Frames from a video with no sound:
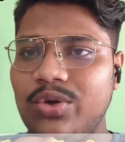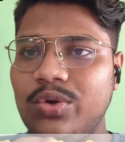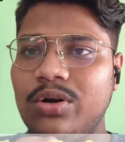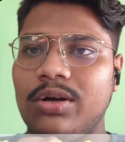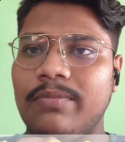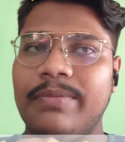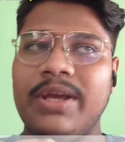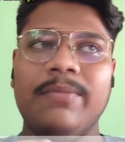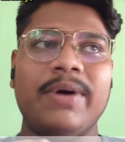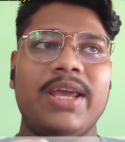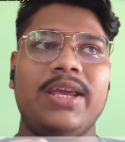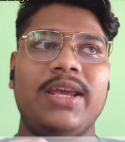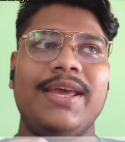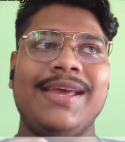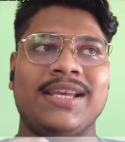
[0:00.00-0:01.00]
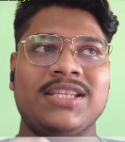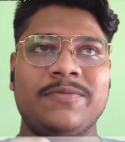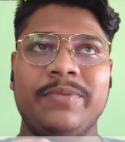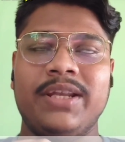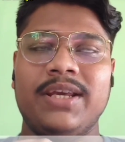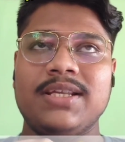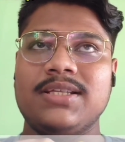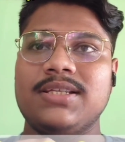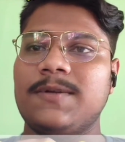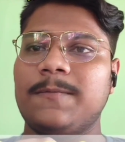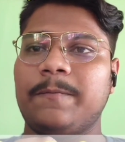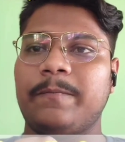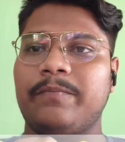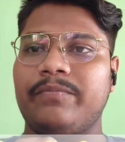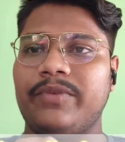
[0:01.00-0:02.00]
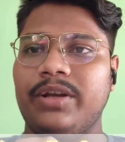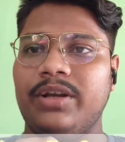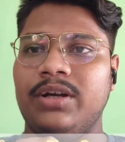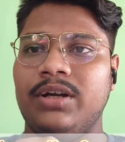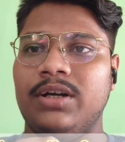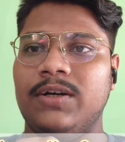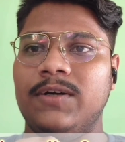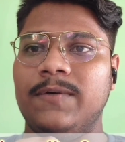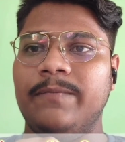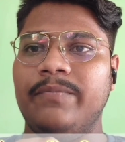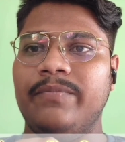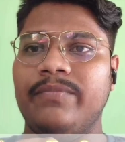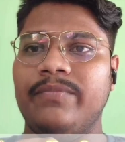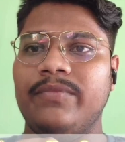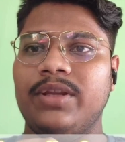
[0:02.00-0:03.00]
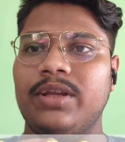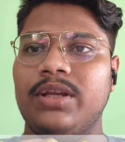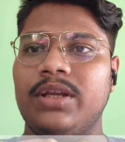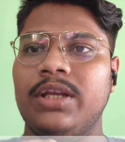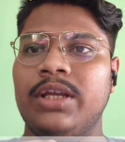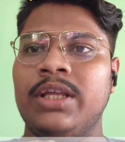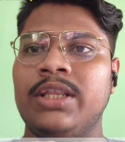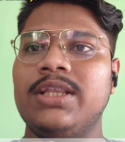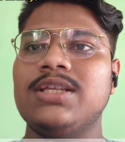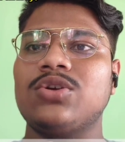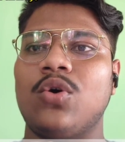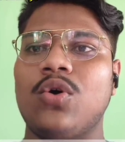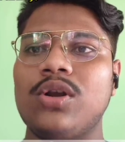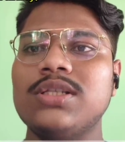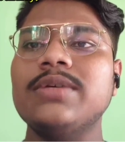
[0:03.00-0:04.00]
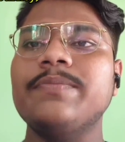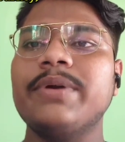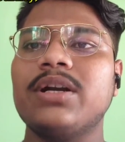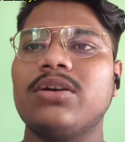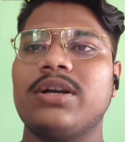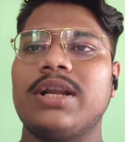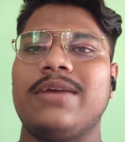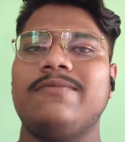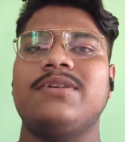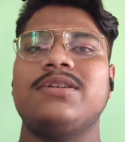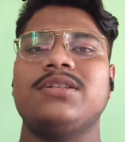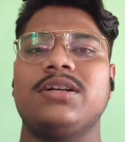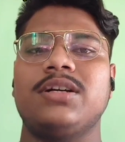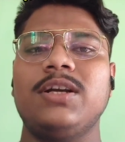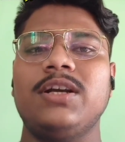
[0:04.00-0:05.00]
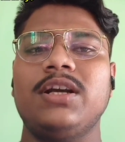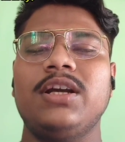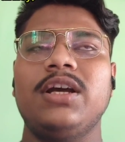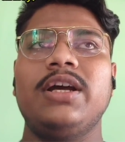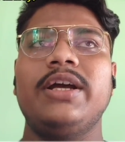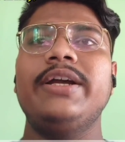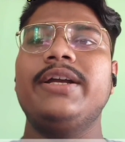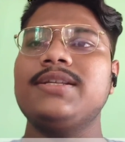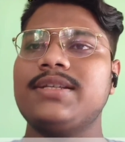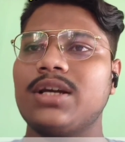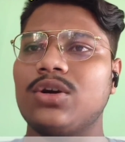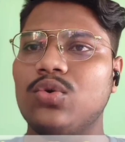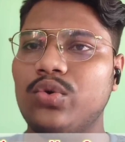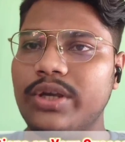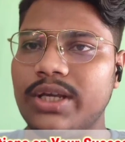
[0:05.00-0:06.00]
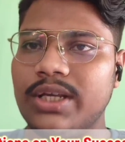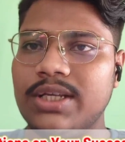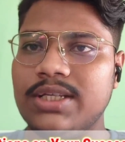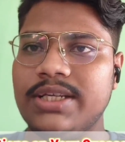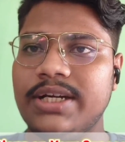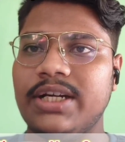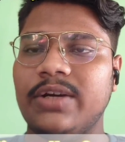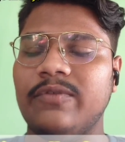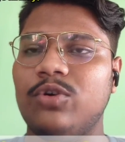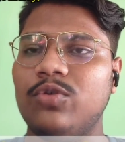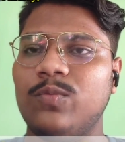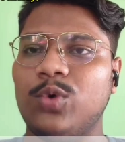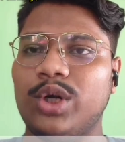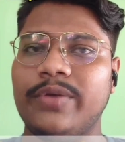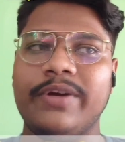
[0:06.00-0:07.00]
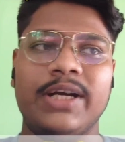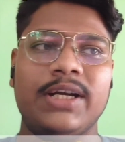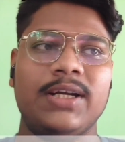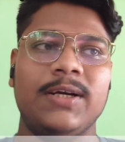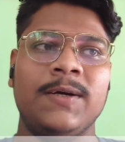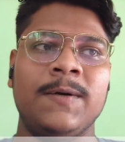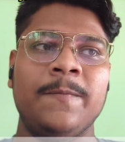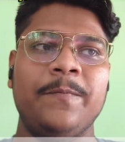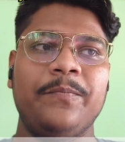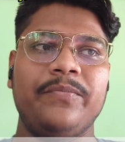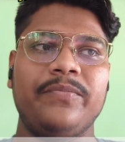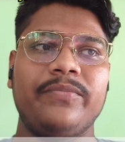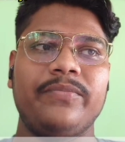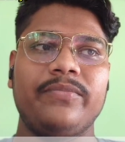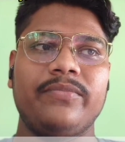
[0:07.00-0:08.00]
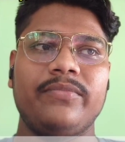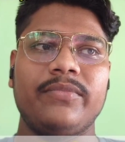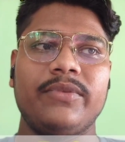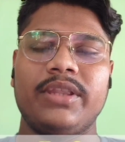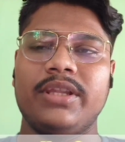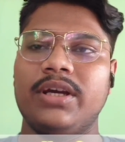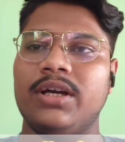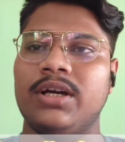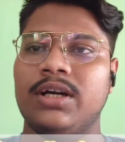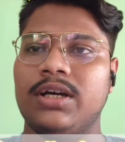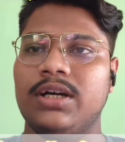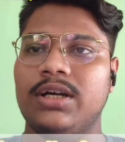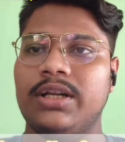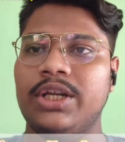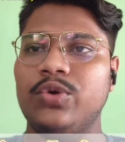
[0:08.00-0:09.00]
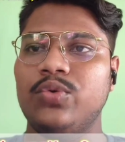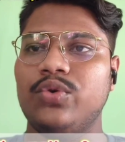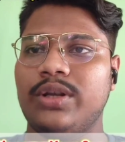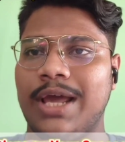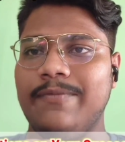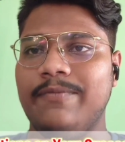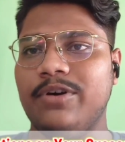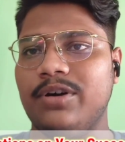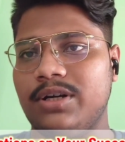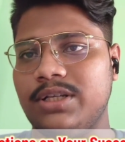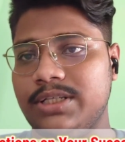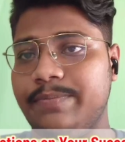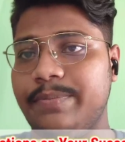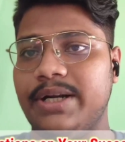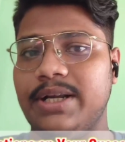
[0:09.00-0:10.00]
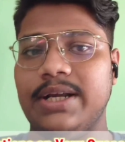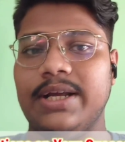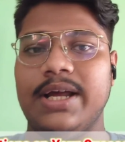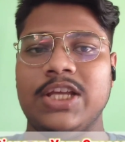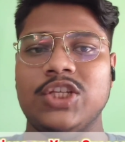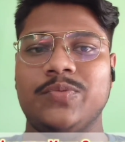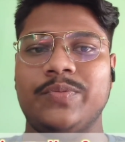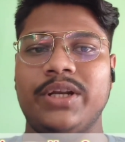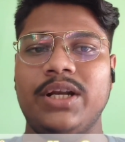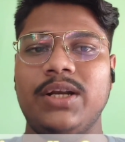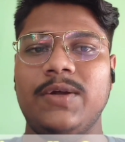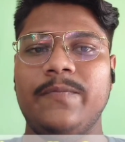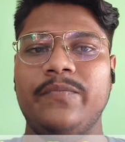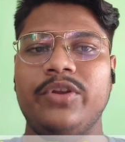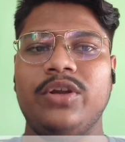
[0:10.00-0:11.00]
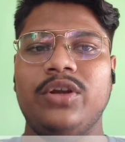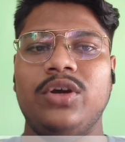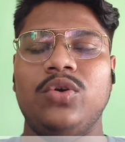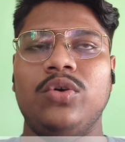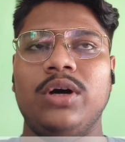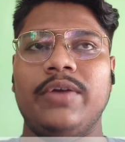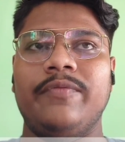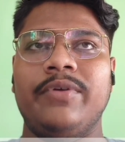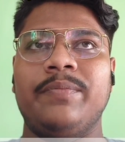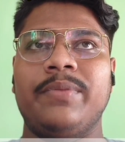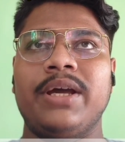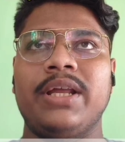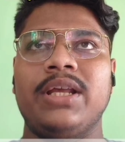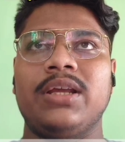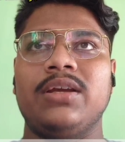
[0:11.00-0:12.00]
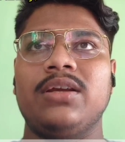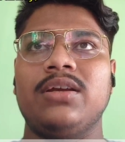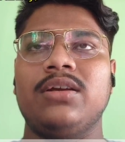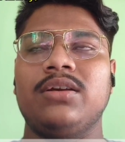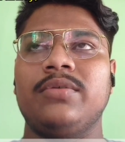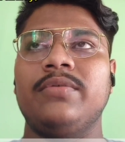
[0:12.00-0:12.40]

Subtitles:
me to convey my experience in this whole GPAT or NIPER journey. It is a good initiative to motivate new NIPER or GPAT aspirant who are preparing